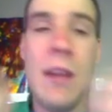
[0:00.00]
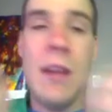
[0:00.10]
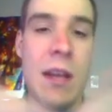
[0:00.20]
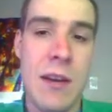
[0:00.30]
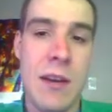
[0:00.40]

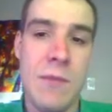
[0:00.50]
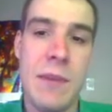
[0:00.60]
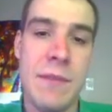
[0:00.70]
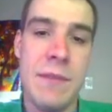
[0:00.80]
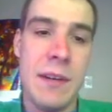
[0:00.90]

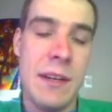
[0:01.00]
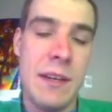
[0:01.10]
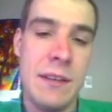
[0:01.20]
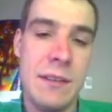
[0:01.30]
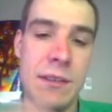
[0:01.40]
whatever
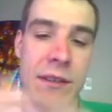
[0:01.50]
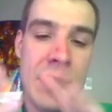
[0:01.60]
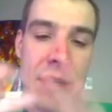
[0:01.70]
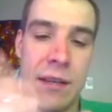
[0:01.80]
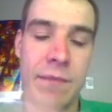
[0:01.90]
is
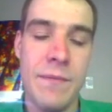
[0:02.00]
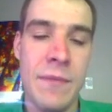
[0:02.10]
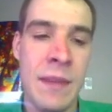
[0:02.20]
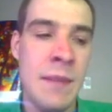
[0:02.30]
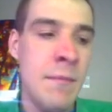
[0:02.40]

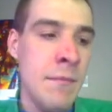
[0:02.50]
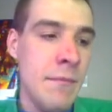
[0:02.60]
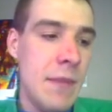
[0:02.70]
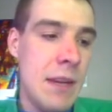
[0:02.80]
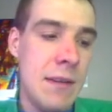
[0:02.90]

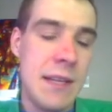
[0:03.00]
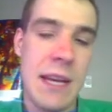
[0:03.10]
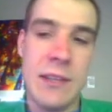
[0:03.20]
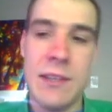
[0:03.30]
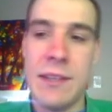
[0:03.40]

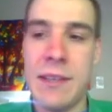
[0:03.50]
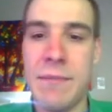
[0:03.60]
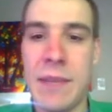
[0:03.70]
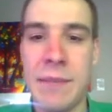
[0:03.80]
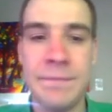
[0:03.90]
attached to
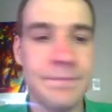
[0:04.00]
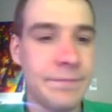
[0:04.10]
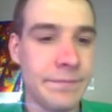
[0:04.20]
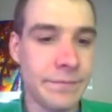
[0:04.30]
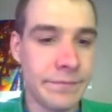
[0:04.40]
something.
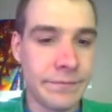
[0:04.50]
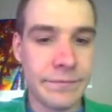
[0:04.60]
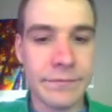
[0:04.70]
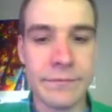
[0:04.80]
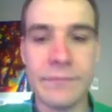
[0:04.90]

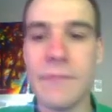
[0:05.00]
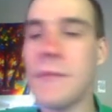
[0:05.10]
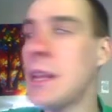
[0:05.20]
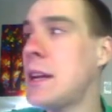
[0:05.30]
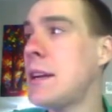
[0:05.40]

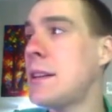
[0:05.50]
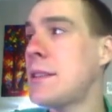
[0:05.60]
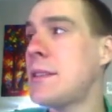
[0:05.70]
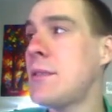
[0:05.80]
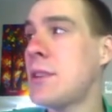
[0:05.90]
A
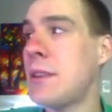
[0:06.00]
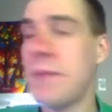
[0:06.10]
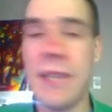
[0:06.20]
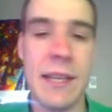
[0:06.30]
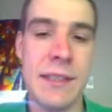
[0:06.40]
solution
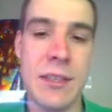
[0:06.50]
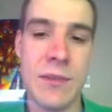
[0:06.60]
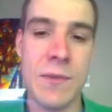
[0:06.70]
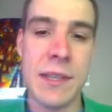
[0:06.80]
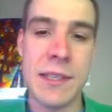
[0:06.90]
always has
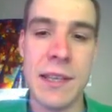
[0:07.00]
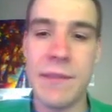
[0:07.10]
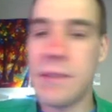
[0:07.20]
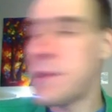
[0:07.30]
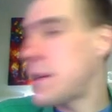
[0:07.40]
just one
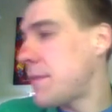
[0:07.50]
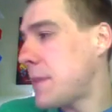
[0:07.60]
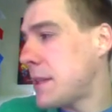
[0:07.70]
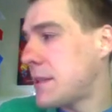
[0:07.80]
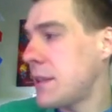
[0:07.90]
solvent but have
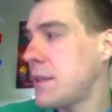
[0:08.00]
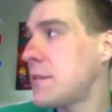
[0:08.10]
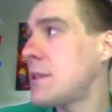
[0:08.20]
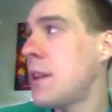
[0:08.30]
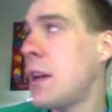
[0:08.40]
many
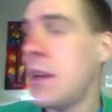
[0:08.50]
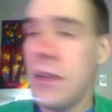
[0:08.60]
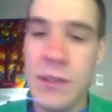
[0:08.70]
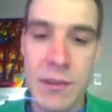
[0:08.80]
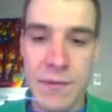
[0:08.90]
solutes.
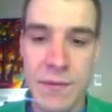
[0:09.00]
So for